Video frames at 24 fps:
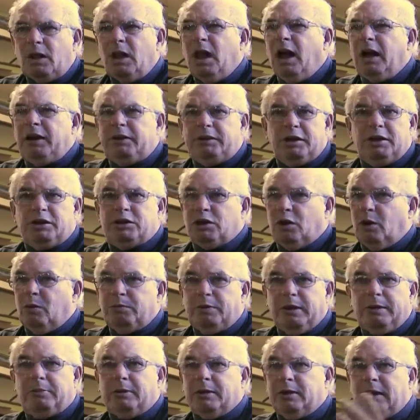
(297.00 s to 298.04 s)
I think so.
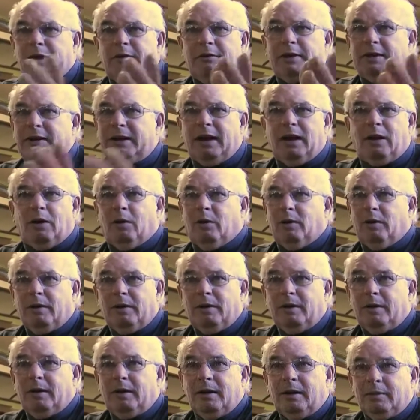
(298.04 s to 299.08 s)
People love it now.
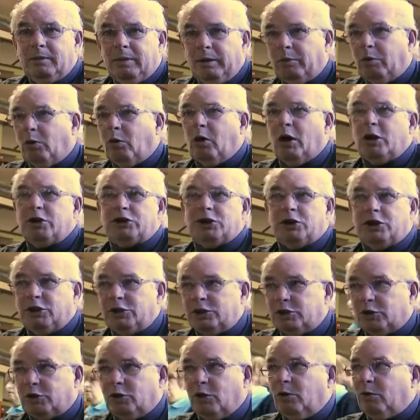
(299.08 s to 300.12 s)
people watching
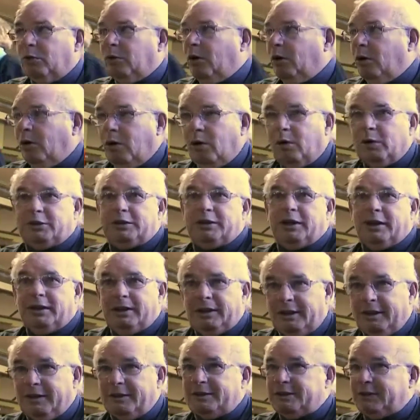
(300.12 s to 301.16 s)
this are going, wow, oh, it's getting
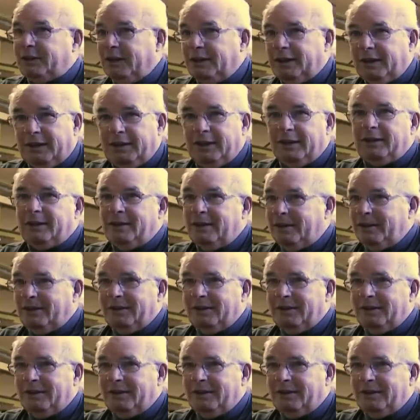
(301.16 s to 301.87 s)
here, it's getting here.